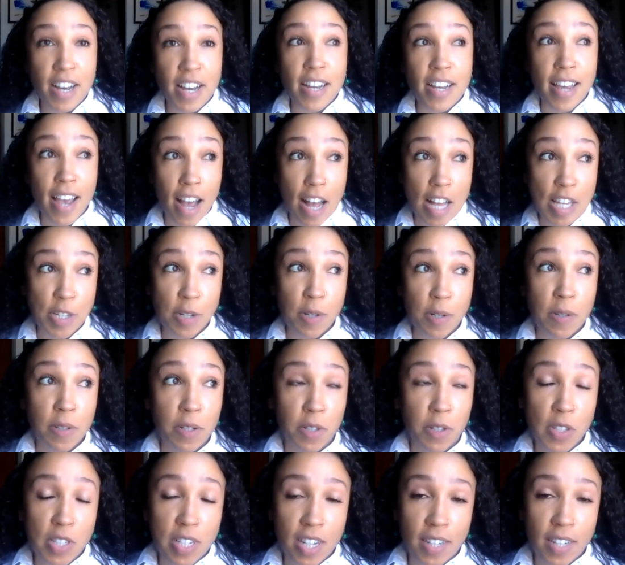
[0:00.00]
Yeah, so
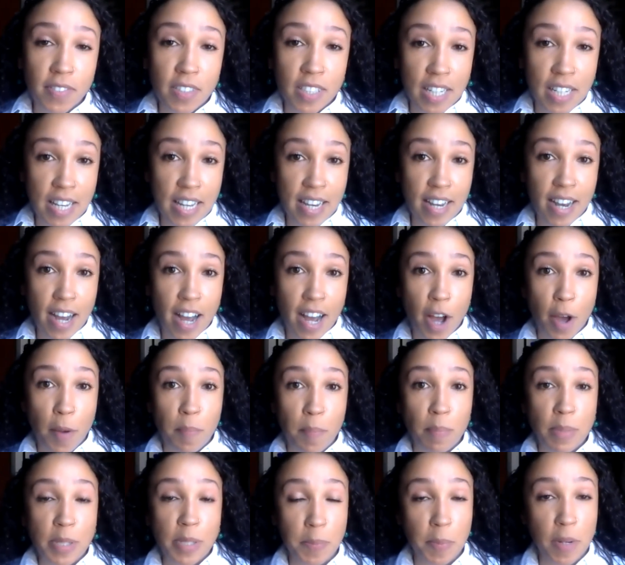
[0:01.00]
there's definitely
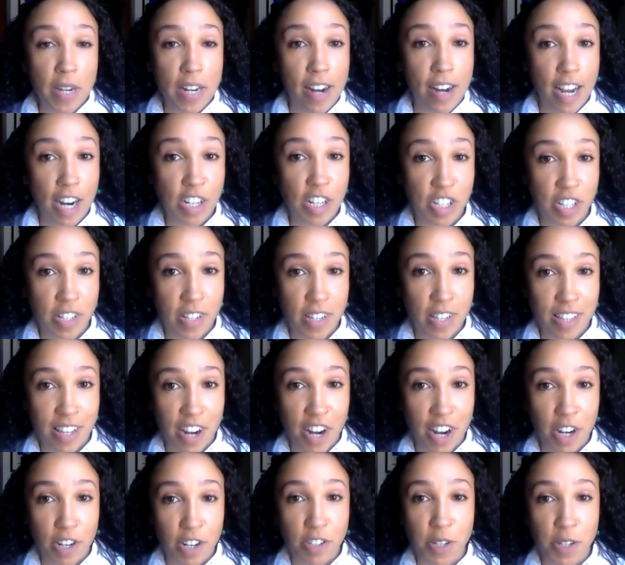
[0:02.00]
some connections
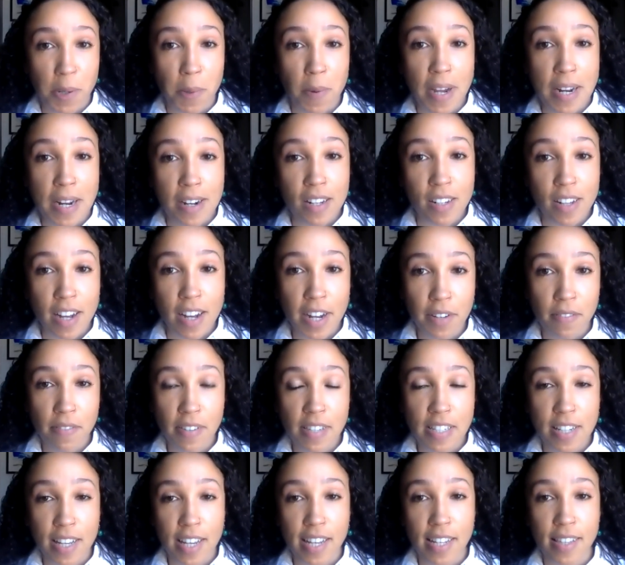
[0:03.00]
there. So in a lot of
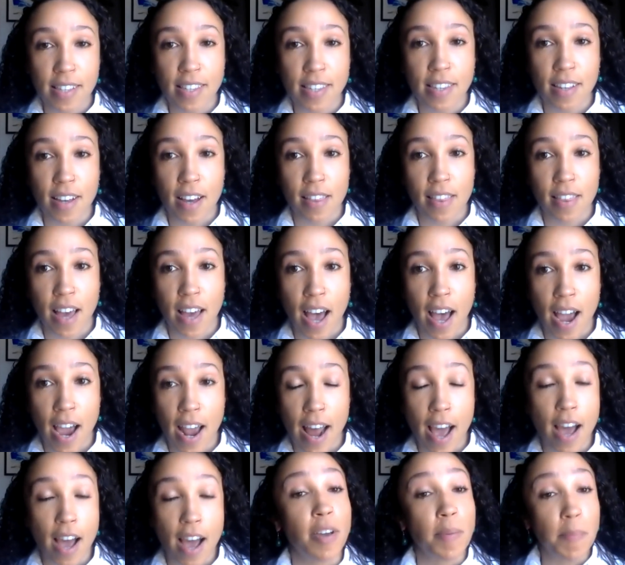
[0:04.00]
states that
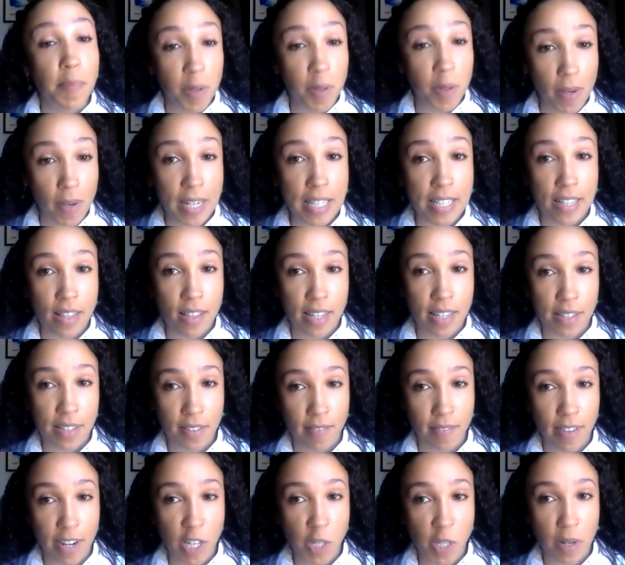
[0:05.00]
have implemented these
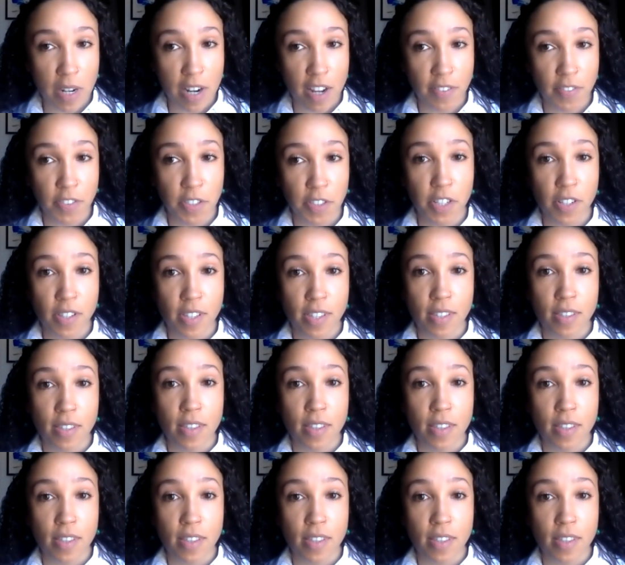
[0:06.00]
investment efforts,